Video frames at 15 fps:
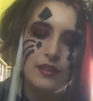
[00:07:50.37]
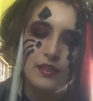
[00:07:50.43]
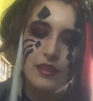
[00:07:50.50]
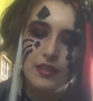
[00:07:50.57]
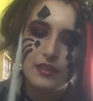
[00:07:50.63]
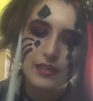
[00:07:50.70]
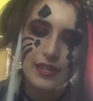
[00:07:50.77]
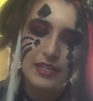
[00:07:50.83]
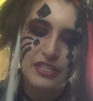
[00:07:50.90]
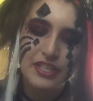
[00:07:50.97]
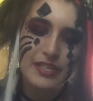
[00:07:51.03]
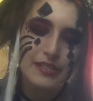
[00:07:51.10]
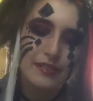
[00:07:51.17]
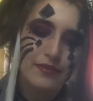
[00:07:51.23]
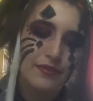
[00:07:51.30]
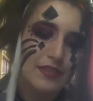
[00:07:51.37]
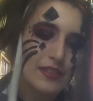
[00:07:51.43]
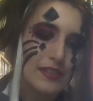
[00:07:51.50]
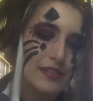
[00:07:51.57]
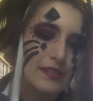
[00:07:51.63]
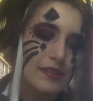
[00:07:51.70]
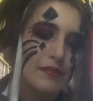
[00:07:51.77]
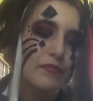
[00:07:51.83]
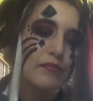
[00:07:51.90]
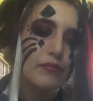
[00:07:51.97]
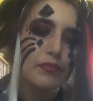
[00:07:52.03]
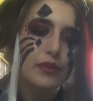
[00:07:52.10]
The digestive system